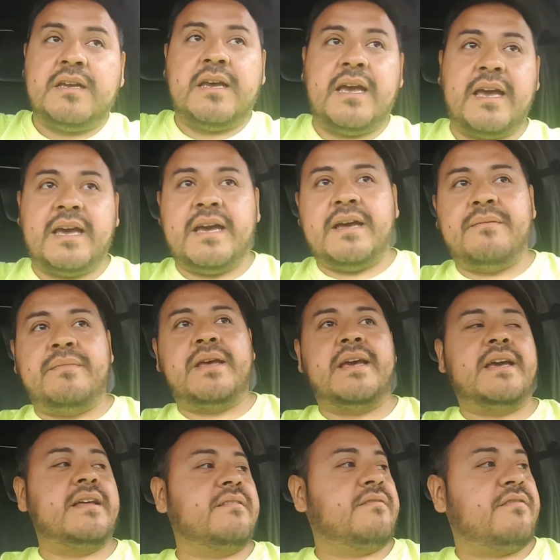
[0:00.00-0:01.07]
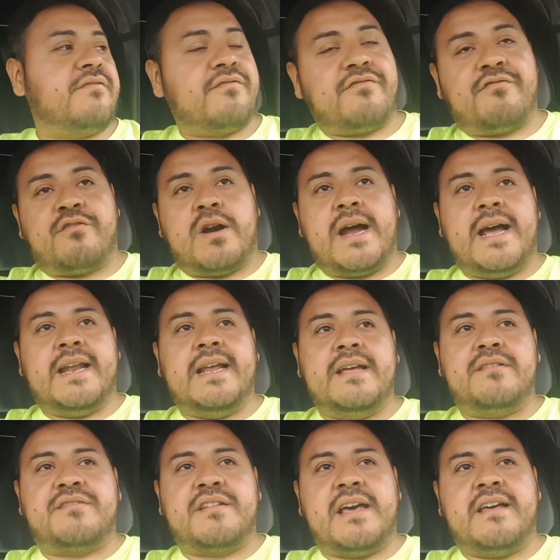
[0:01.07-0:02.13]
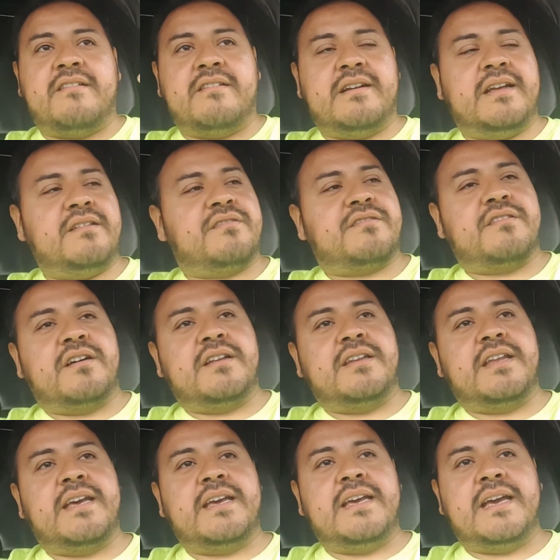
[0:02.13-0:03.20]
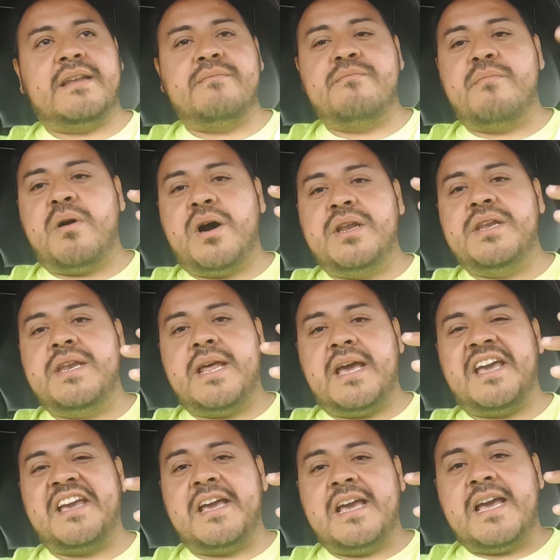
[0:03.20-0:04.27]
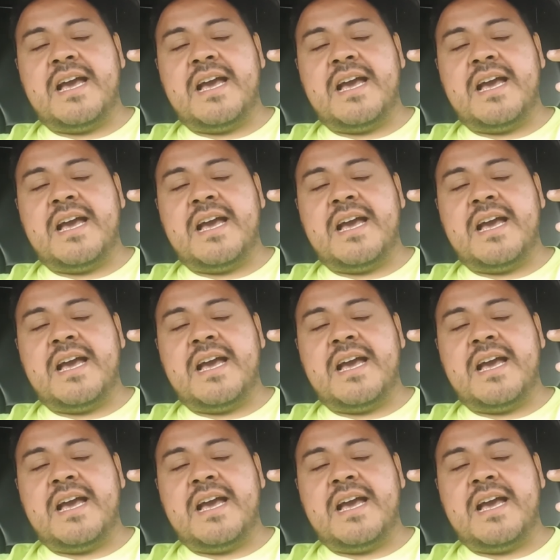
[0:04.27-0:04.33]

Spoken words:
And man, it's Friday, Saturday, Sunday, and Monday.